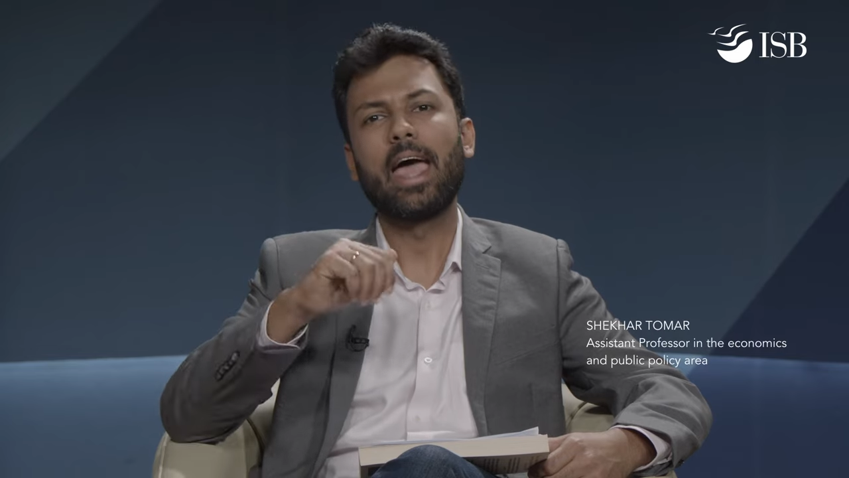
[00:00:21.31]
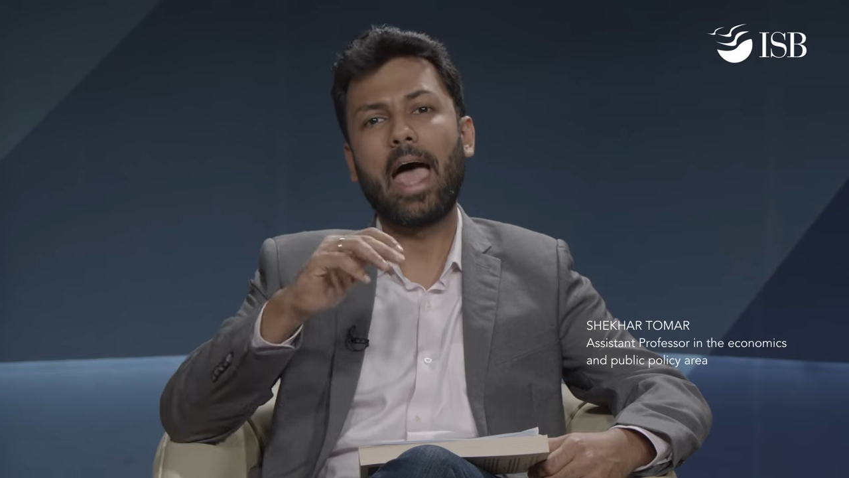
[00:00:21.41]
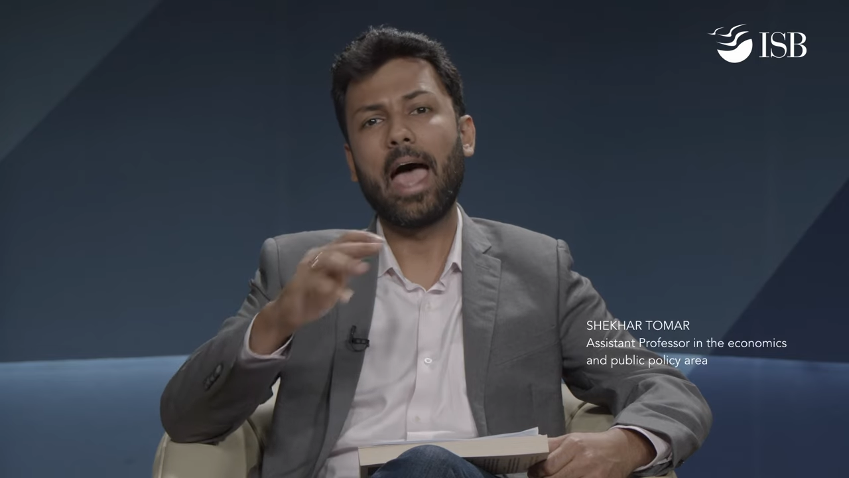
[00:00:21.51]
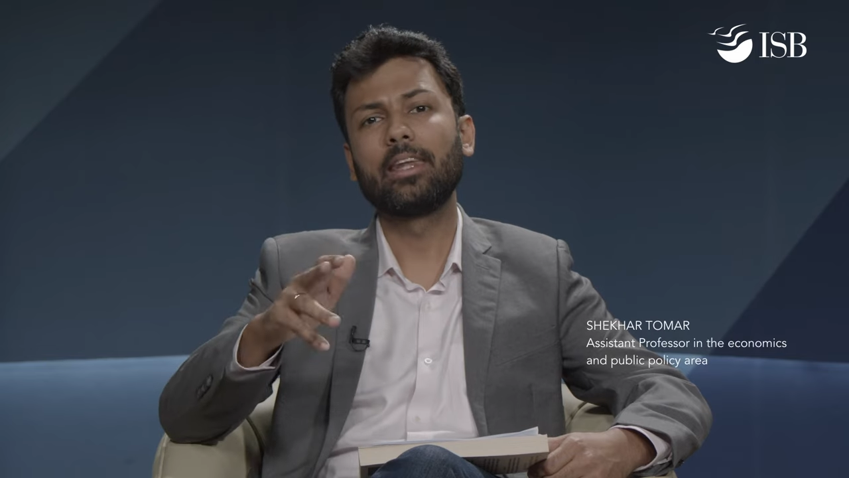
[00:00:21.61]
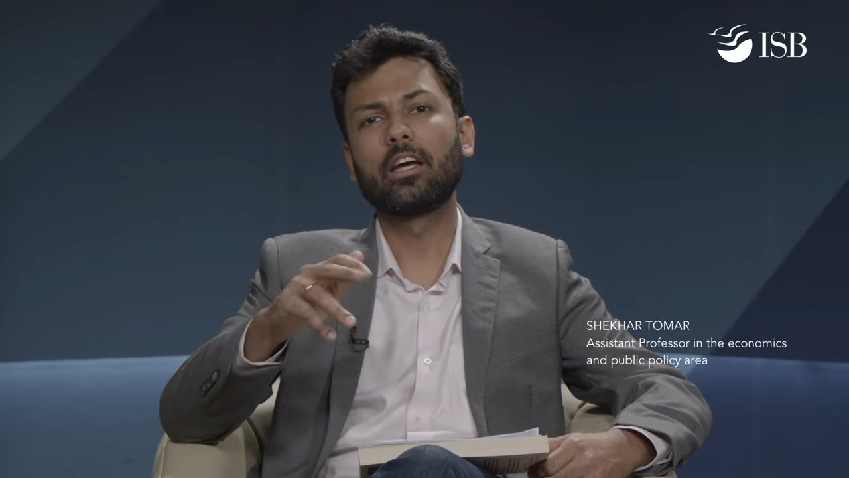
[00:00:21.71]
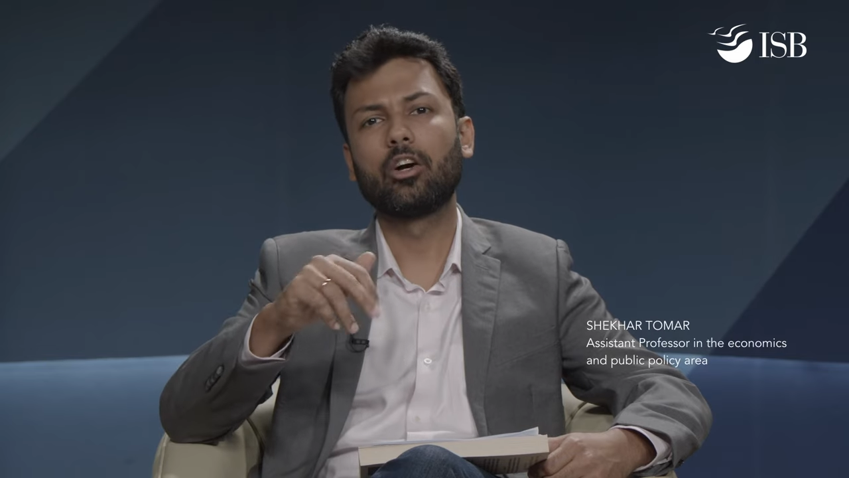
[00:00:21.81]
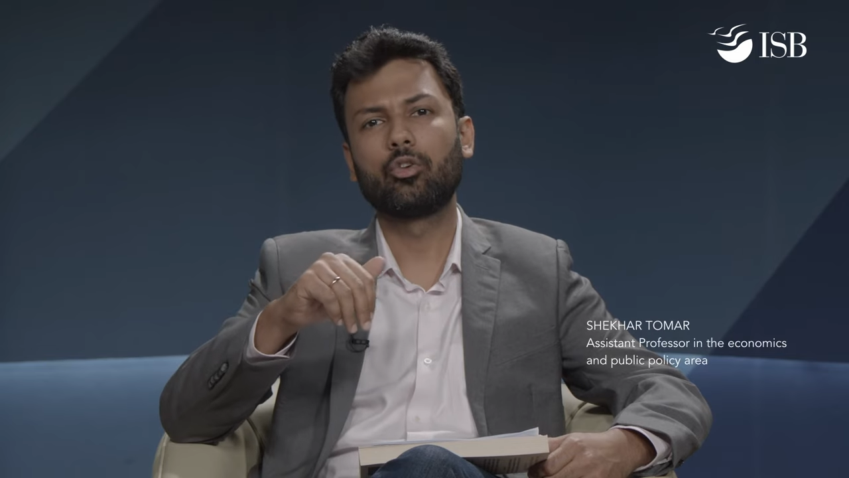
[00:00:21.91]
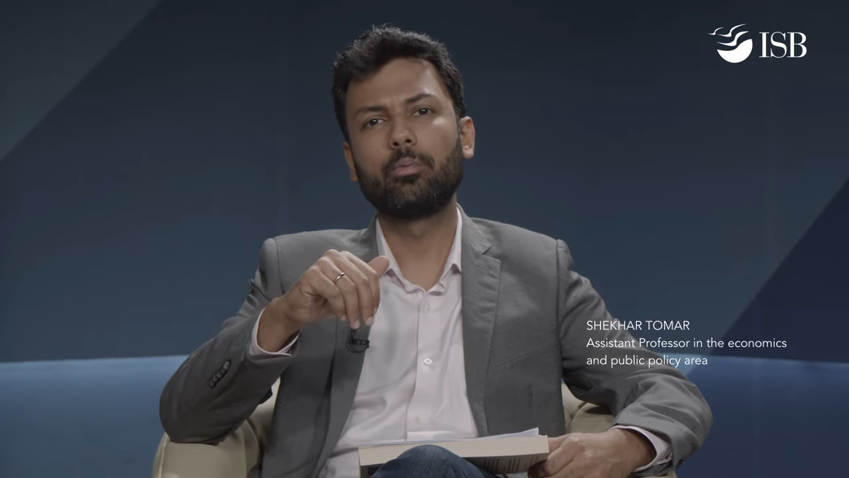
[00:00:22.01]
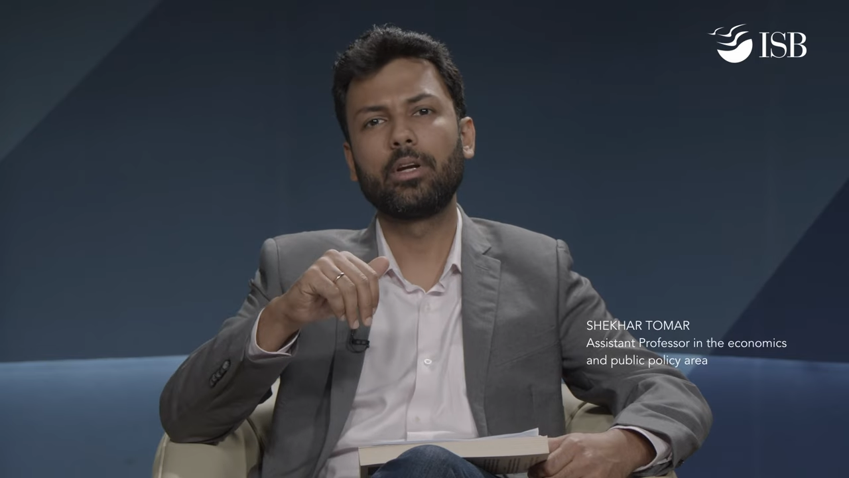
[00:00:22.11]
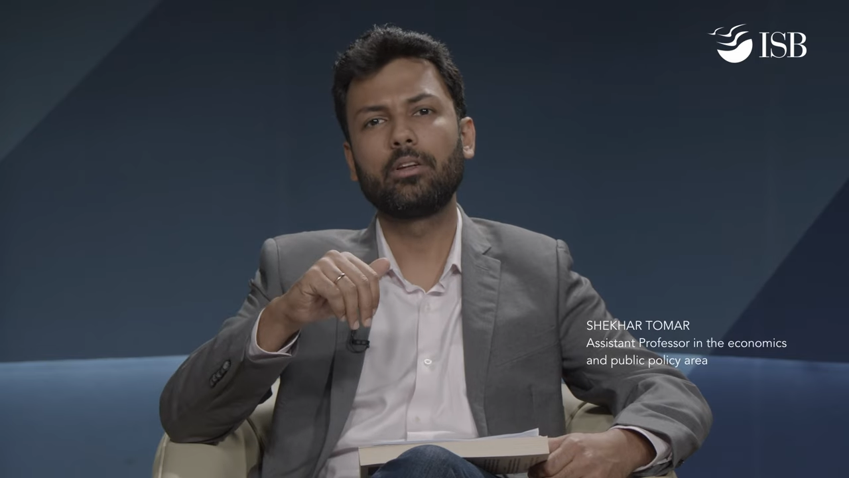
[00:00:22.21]
and the
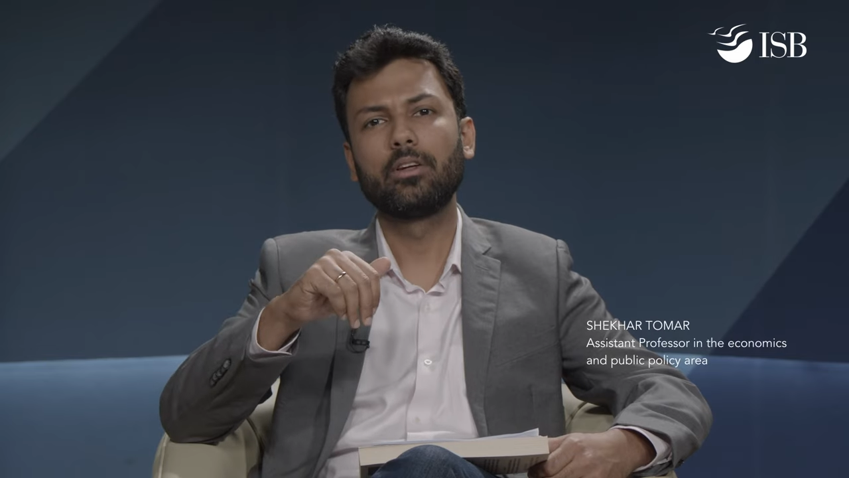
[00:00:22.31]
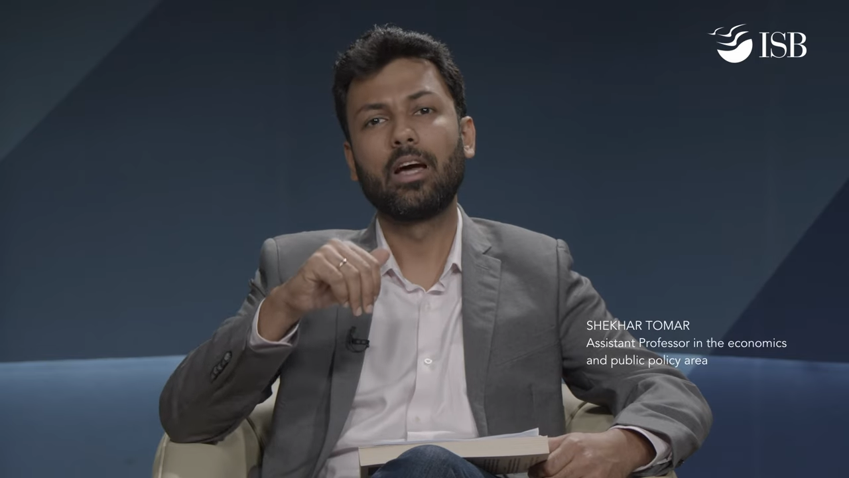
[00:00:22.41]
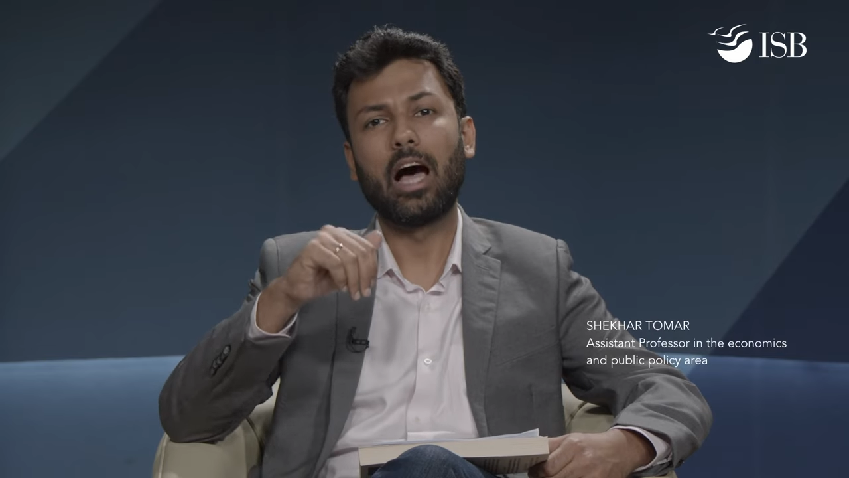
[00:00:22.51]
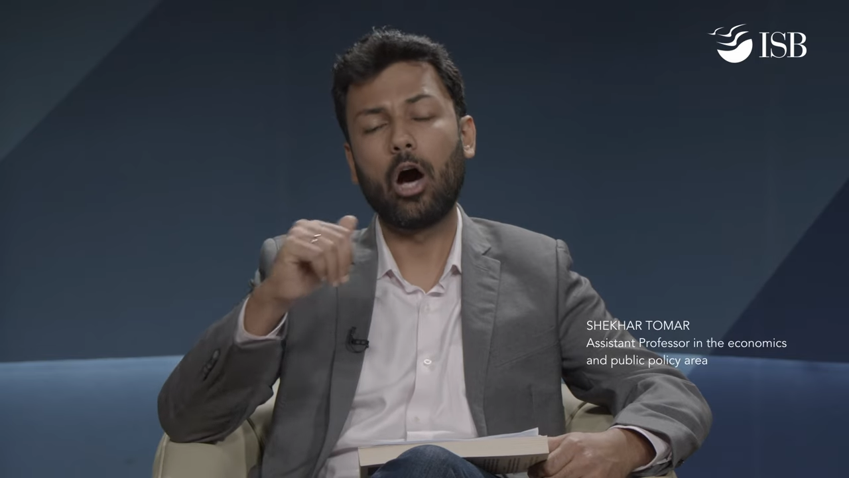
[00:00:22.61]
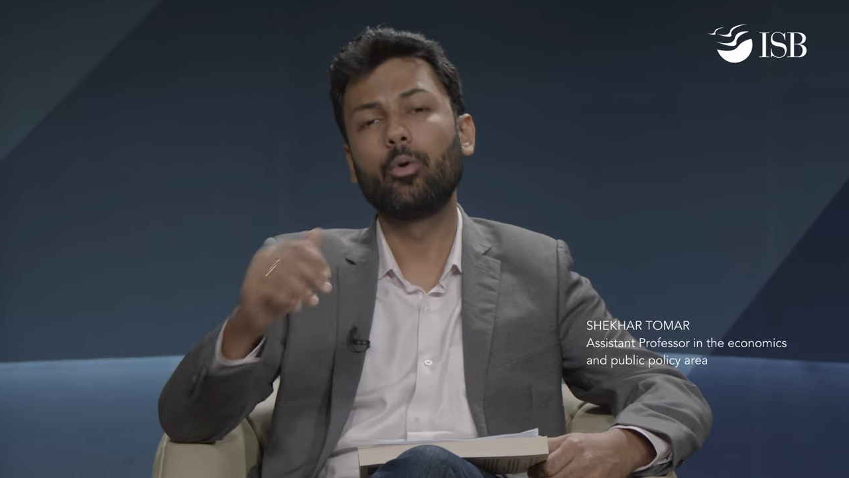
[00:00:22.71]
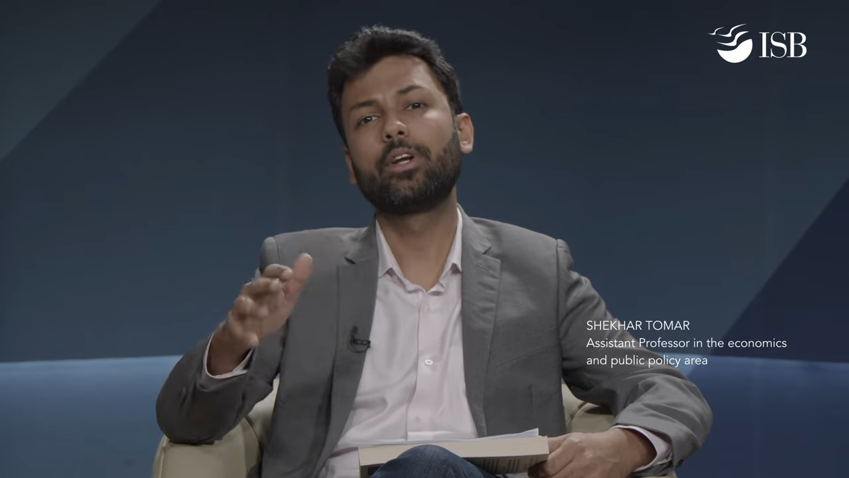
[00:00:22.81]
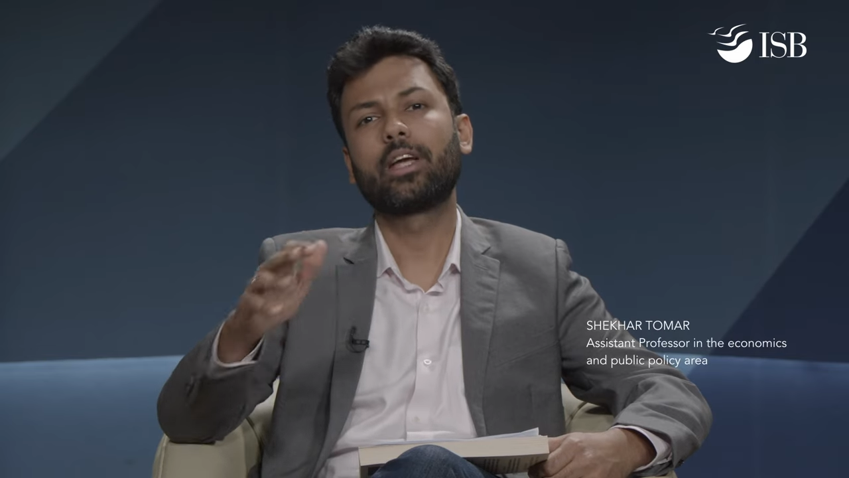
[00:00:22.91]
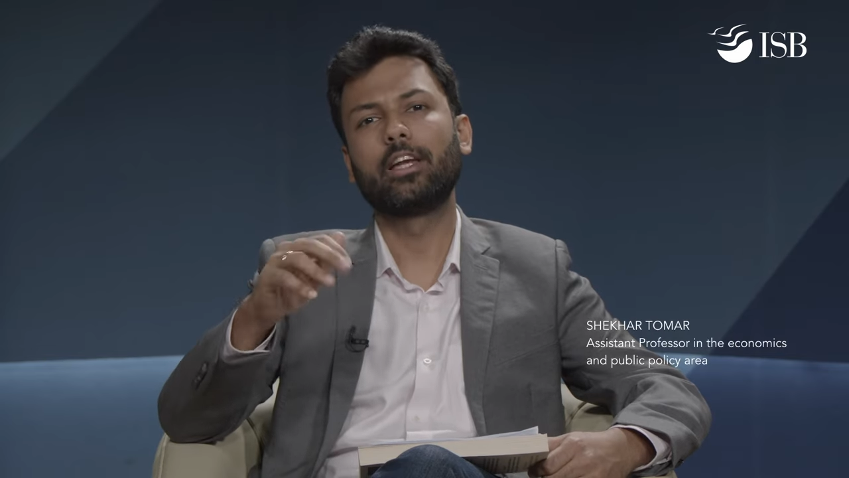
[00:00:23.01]
government, how it can